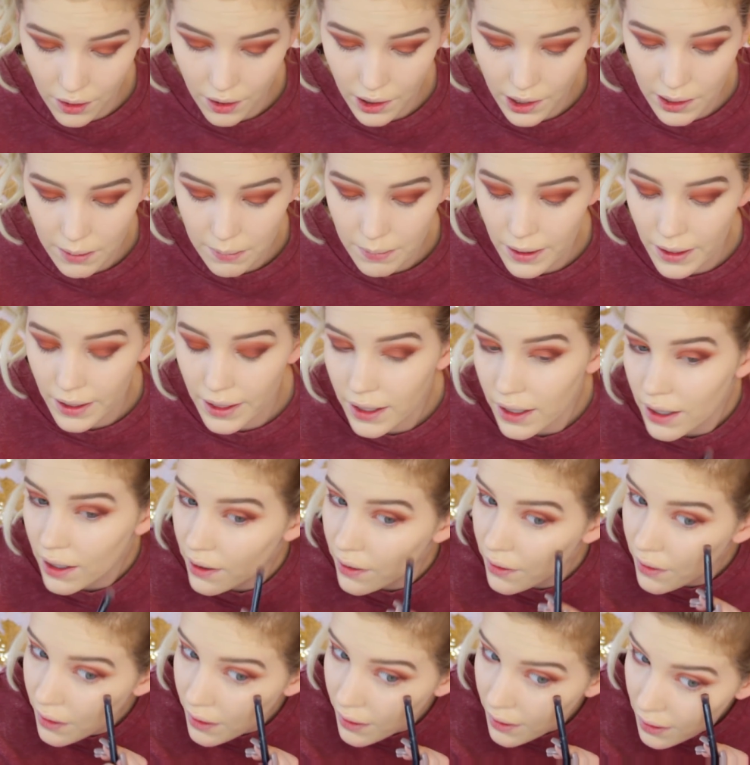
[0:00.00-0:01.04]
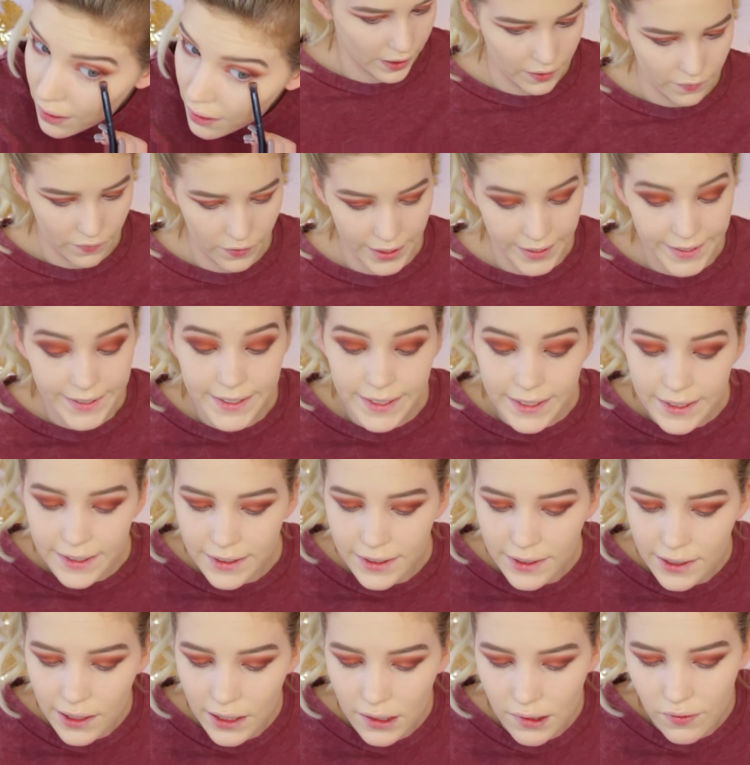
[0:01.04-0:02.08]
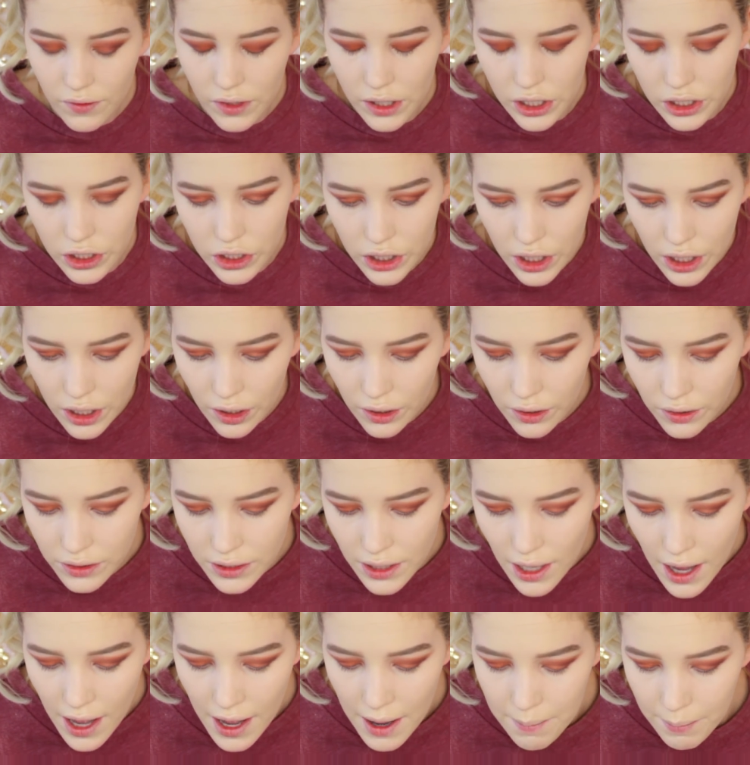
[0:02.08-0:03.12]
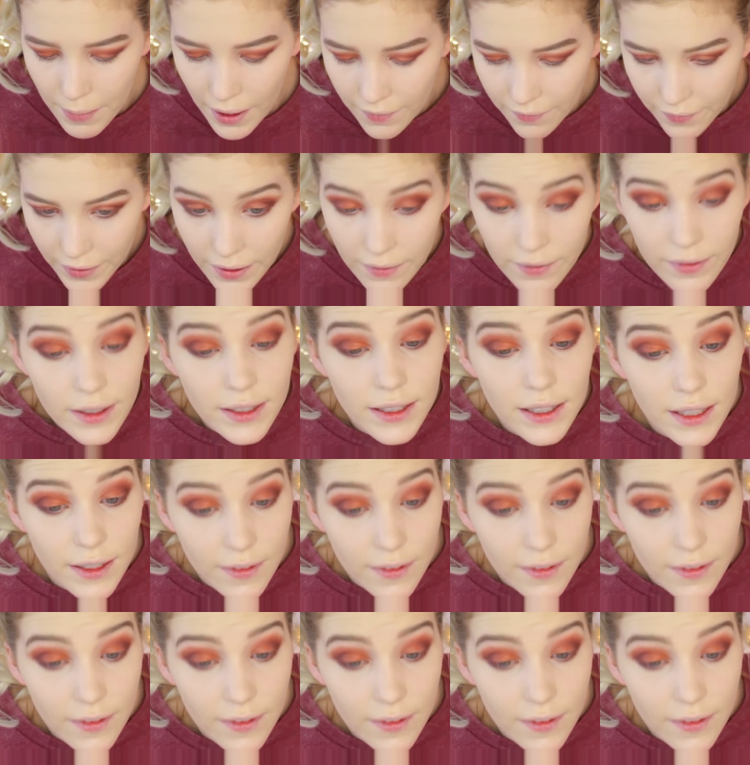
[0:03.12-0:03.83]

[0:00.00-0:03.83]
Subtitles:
cranberry color. Favorite TV shows? My favorite